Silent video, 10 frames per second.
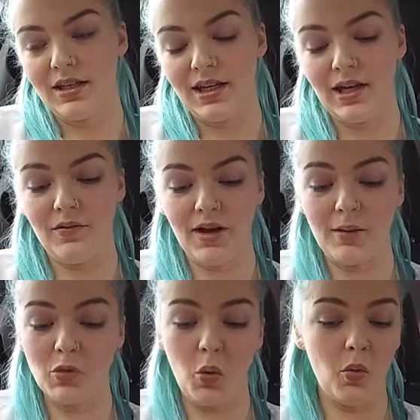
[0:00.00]
If
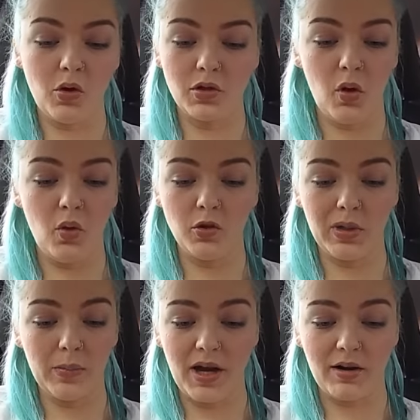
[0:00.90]
I'm not walking all the
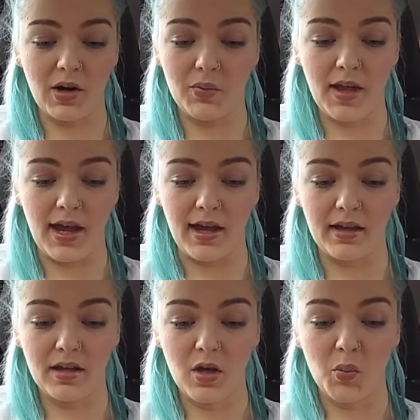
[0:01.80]
way back around there.
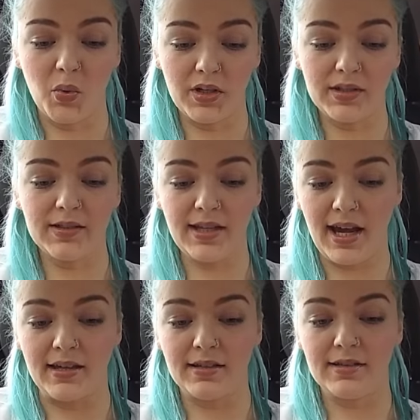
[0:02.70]
But it
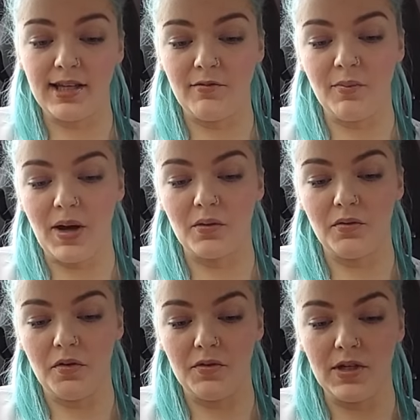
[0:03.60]
said
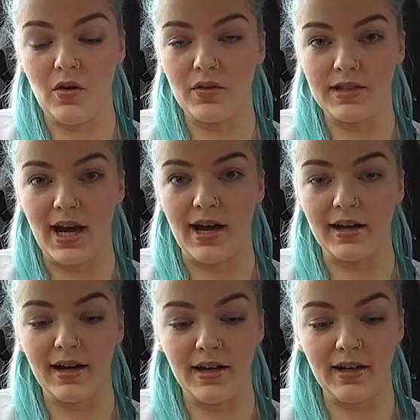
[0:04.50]
£7.50 on the
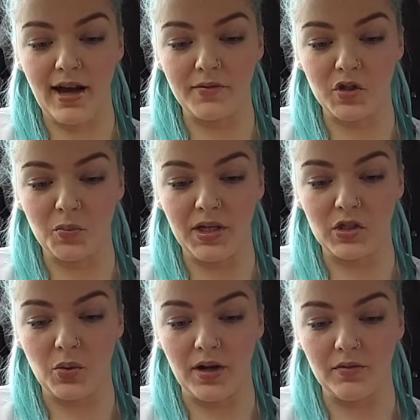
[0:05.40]
tag, and I've just paid
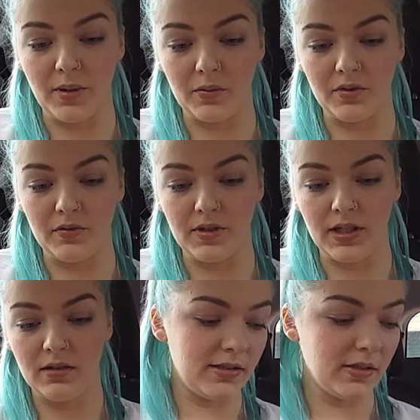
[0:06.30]

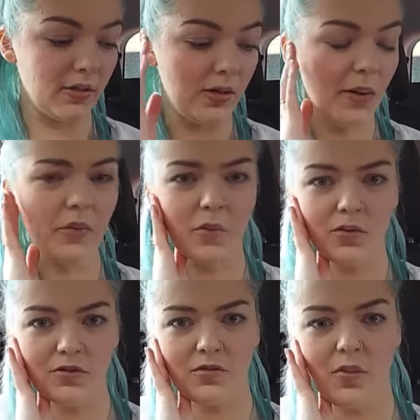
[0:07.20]
£12.50. So I was
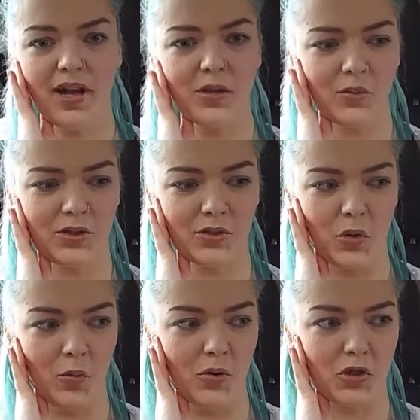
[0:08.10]
wondering why it was
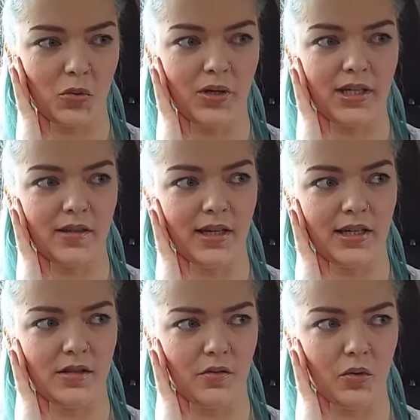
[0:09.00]
so much when you think
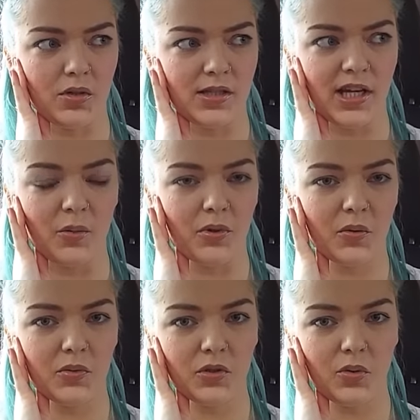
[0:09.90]
through the till, but
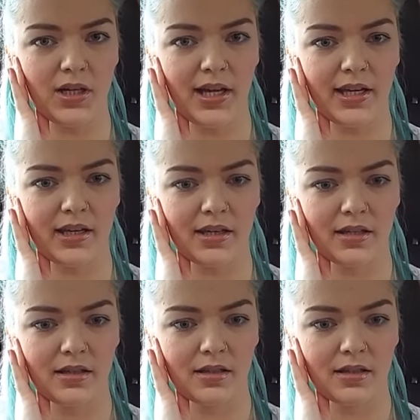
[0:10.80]
it was only like...